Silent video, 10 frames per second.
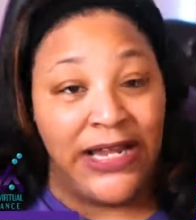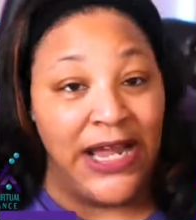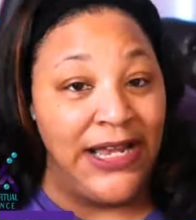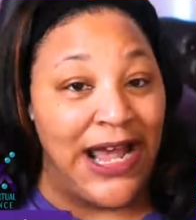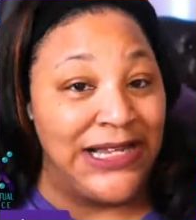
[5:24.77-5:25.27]

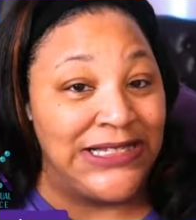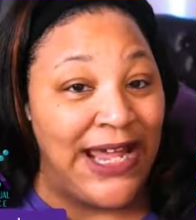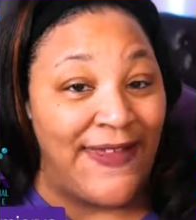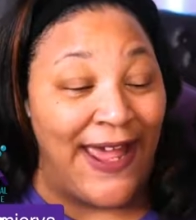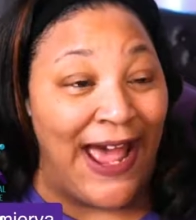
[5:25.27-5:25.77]
cannot
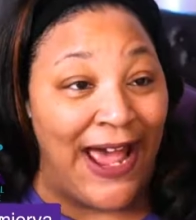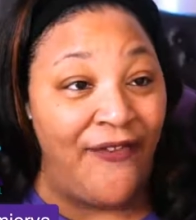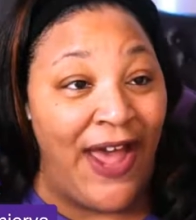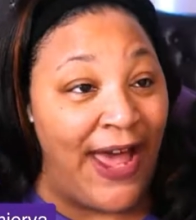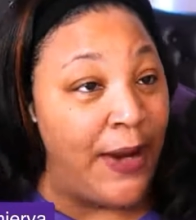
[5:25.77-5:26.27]
say that
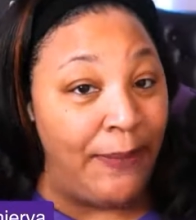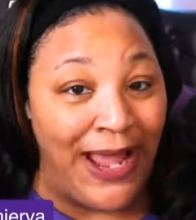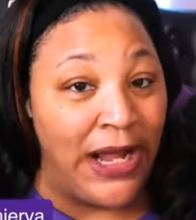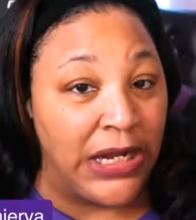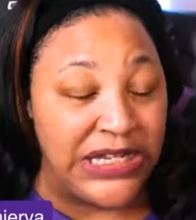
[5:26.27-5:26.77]
I've had a
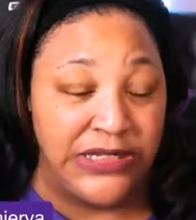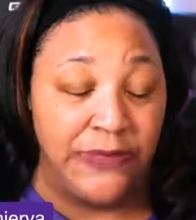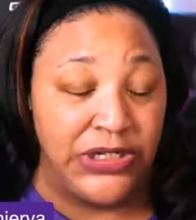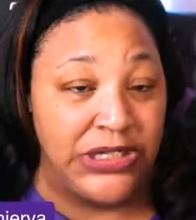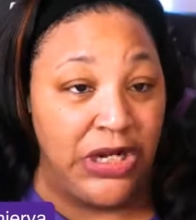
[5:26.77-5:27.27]
bad
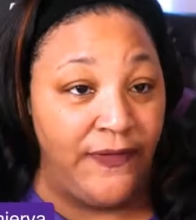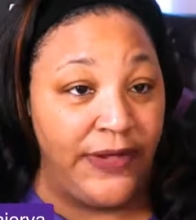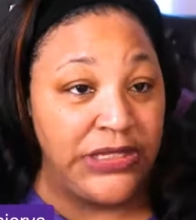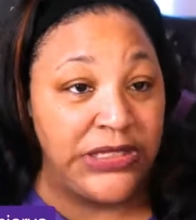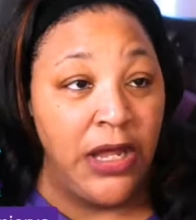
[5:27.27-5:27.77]
customer
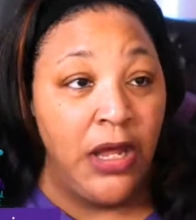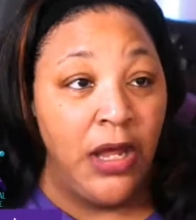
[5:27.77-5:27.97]
service